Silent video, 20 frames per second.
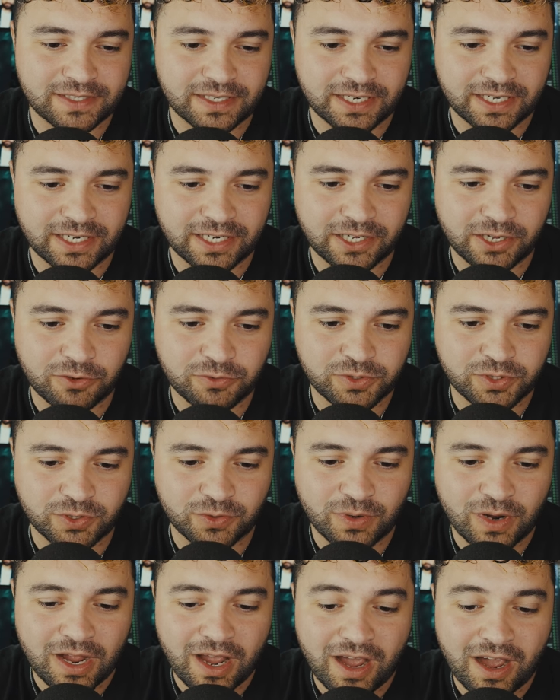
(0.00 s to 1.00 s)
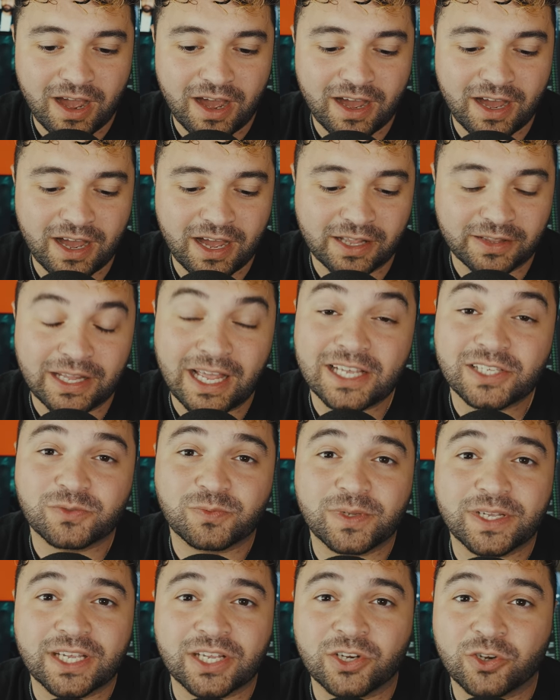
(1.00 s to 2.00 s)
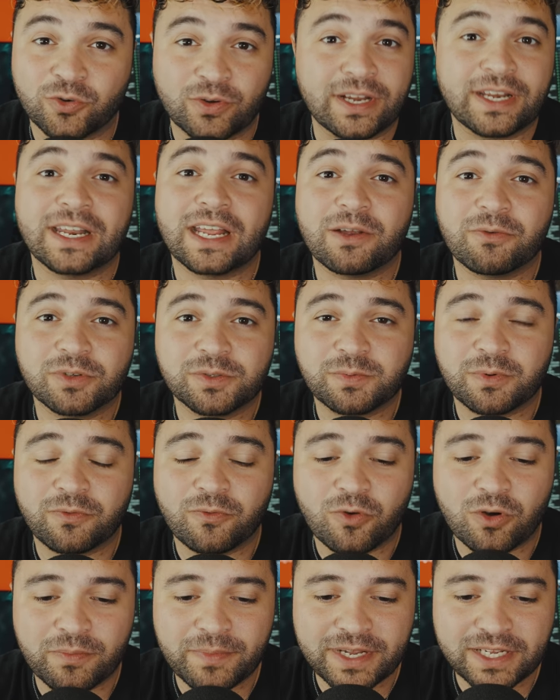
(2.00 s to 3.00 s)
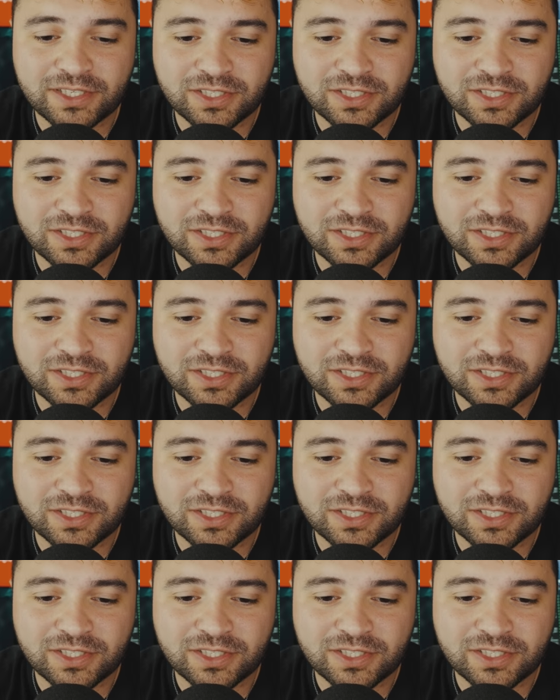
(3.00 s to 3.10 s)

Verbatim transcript: that I get to go to. Uh, last weekend Green Day was performing